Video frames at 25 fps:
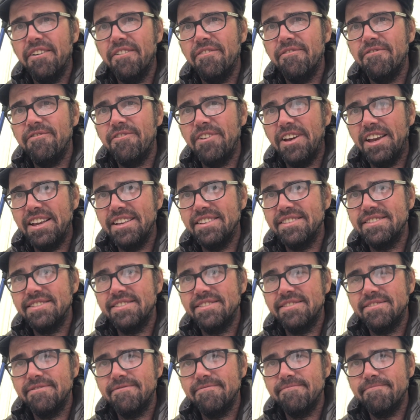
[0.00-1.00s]

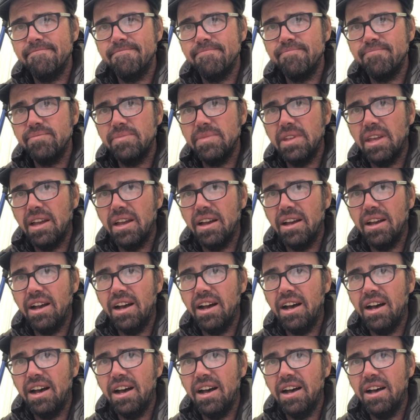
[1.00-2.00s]
face,
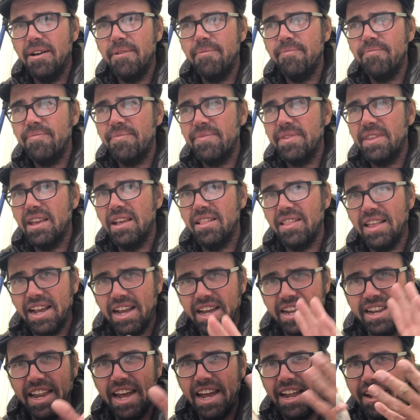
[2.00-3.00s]
like
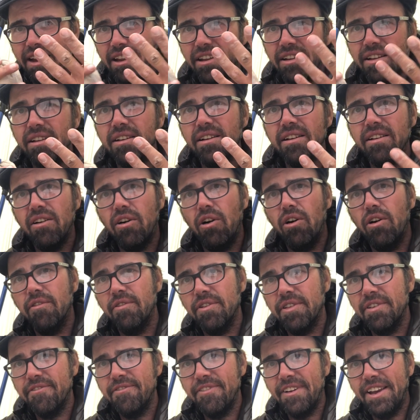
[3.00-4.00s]
a net
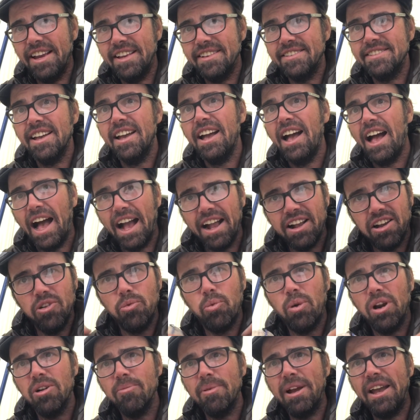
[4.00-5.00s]
over the face. I could
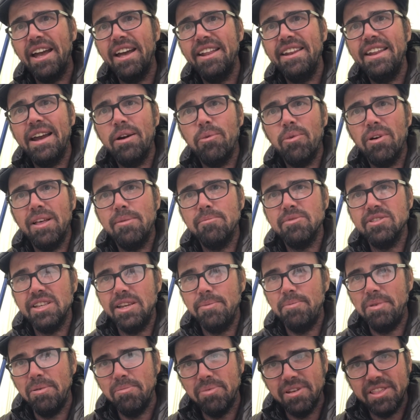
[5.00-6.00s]
wear my head net while I'm
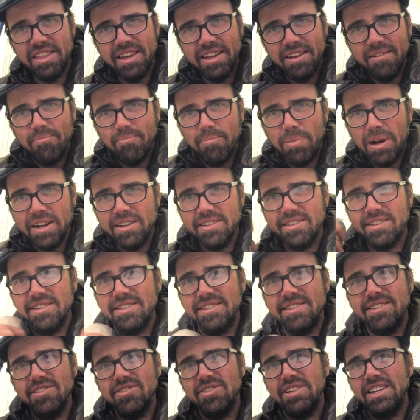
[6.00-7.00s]
sleeping, but then bugs could
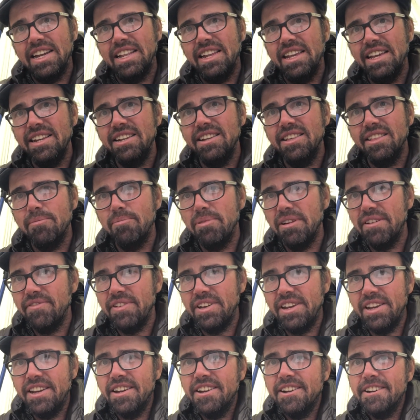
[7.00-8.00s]
still get into the
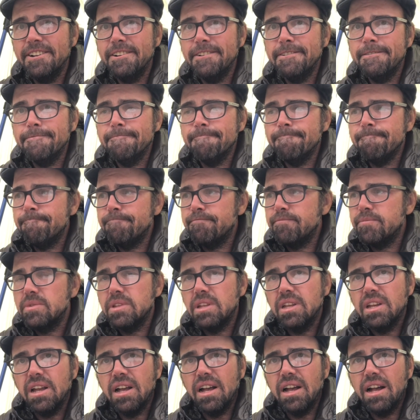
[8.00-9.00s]
bivy.
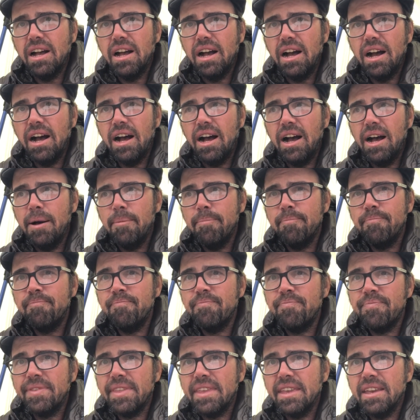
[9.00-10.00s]

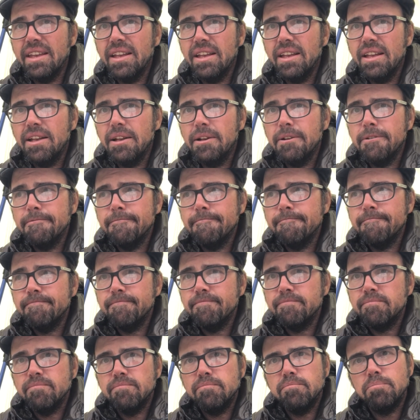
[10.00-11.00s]

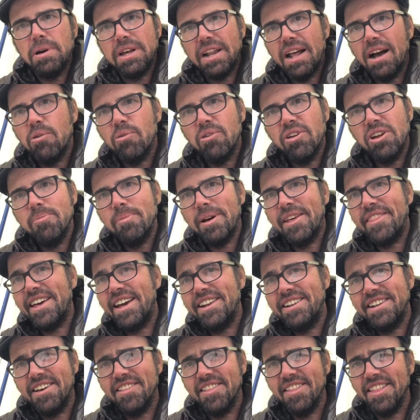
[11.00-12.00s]
But I'll worry about
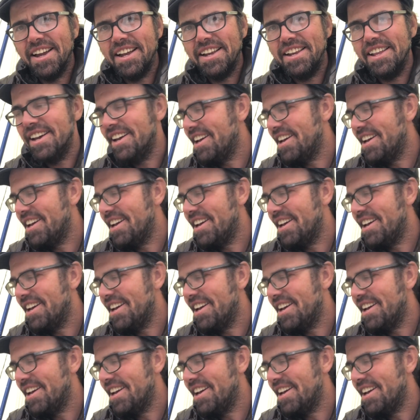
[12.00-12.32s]
that down the line.